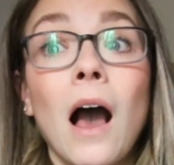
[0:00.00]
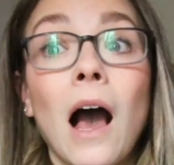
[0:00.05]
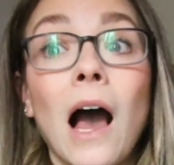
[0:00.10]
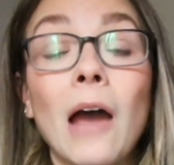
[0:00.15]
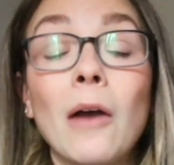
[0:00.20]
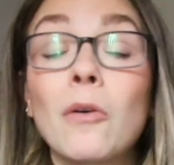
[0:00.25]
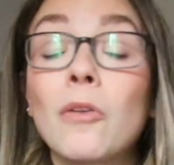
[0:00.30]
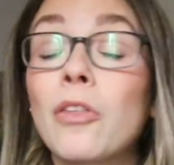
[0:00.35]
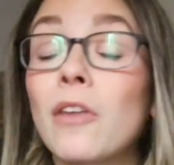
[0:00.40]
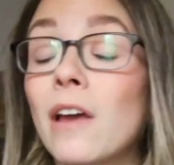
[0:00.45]

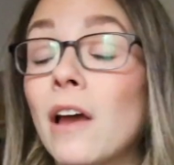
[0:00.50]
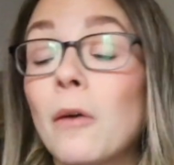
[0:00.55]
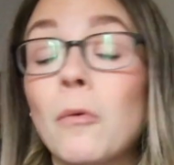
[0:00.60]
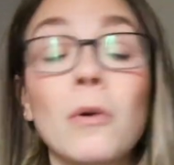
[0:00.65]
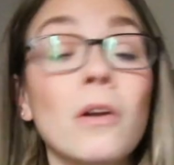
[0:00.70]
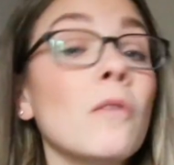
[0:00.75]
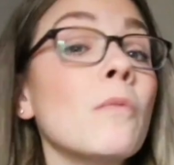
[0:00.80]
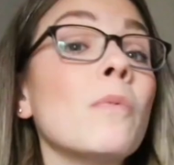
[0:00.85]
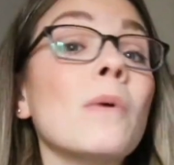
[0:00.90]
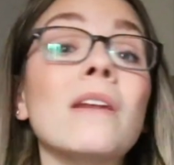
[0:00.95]
I would think I
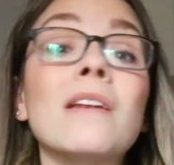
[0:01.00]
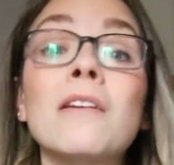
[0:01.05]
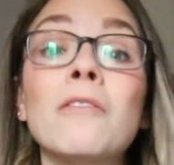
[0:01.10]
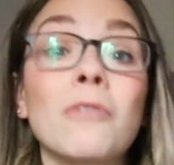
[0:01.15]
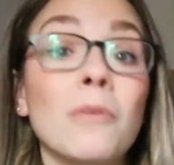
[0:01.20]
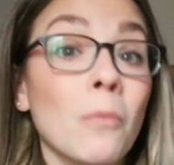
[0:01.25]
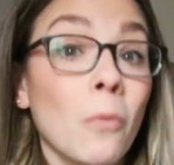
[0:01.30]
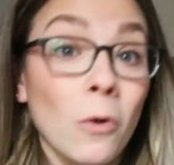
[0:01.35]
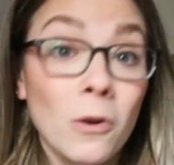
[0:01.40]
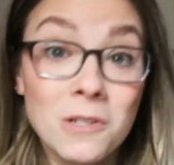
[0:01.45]
would have been
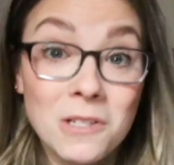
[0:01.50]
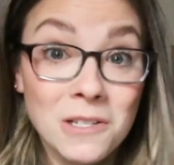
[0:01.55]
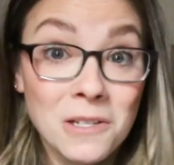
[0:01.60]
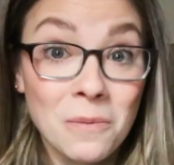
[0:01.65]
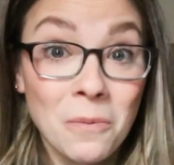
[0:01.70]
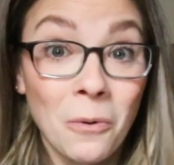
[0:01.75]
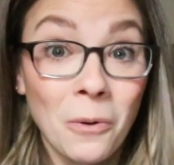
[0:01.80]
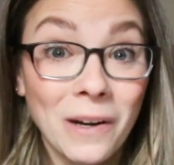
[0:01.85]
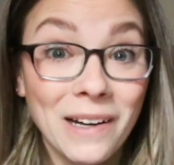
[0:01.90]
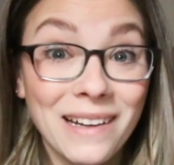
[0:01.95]
even more
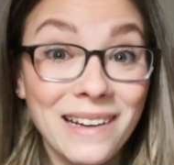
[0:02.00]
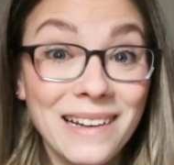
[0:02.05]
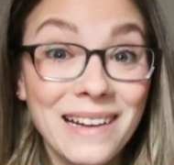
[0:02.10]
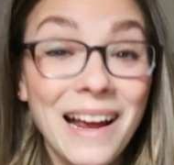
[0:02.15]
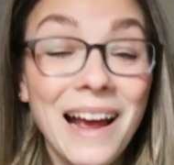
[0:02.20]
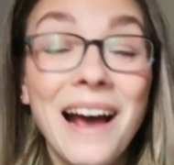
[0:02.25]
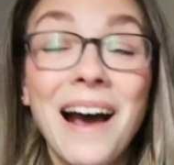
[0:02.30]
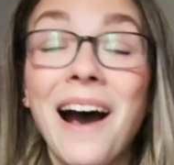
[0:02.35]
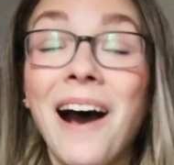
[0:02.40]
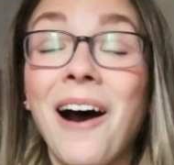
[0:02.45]
disappointed
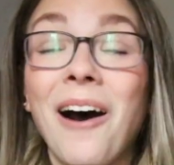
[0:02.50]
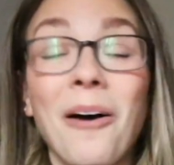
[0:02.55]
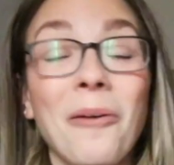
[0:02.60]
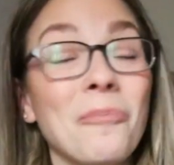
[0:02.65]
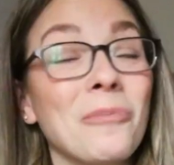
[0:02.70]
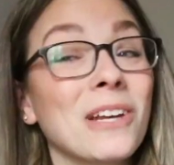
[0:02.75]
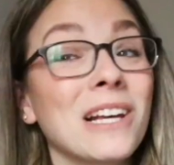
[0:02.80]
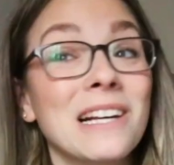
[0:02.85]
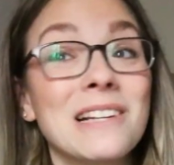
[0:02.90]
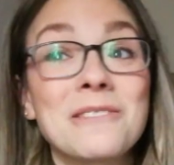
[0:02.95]

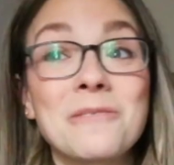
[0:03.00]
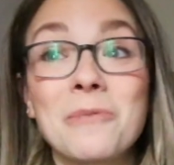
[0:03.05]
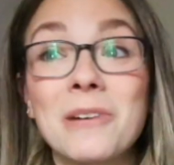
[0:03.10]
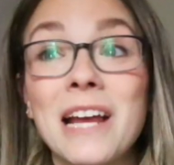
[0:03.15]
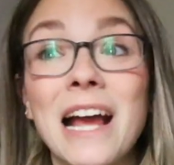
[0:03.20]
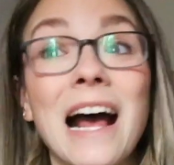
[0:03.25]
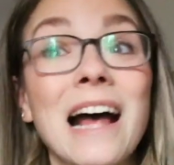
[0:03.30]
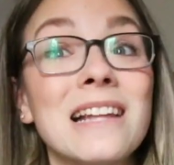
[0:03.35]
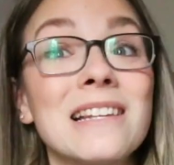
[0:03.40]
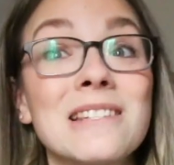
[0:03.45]
because we
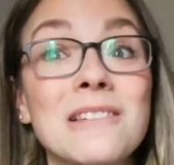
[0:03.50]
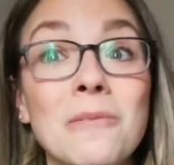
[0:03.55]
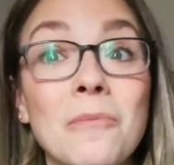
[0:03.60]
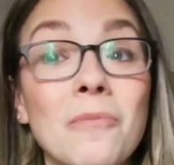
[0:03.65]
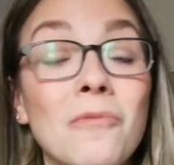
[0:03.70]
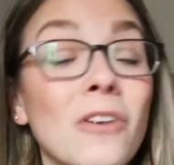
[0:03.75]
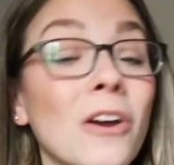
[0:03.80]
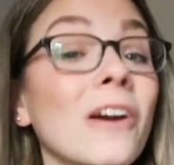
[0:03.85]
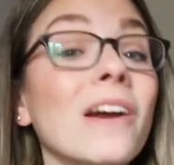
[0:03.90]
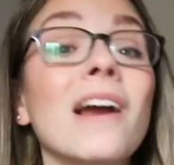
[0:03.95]
had
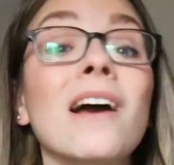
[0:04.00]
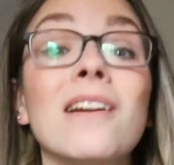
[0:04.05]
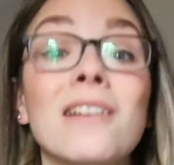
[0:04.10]
some very